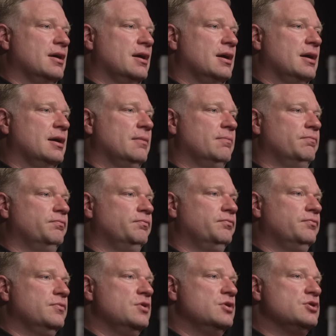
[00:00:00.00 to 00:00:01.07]
Um,
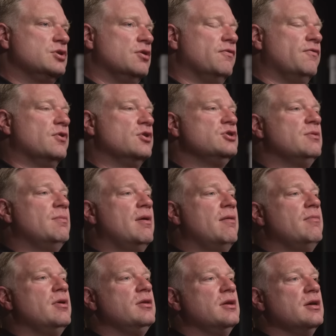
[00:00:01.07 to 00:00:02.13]
so the First
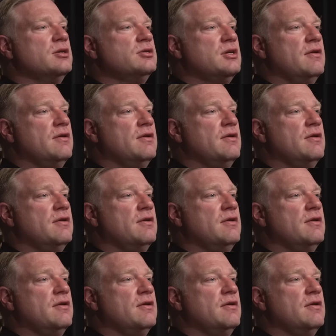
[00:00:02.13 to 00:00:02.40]
Amendment does